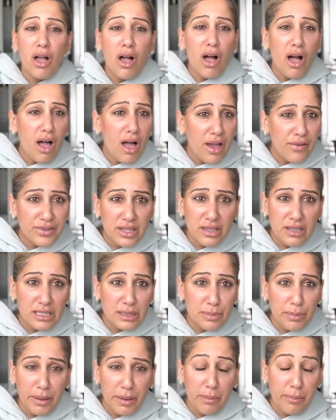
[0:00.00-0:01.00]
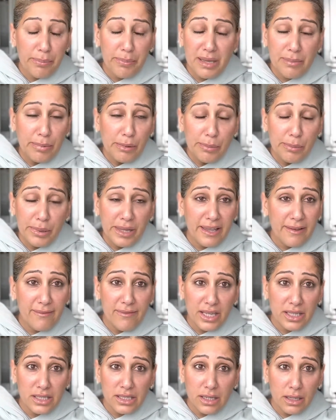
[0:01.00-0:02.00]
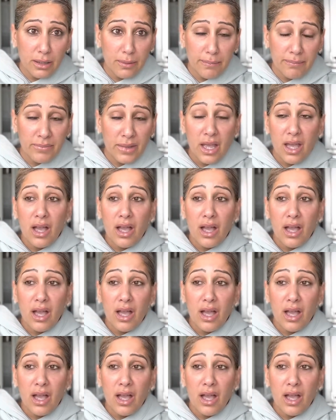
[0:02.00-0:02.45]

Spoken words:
Often these people play victim.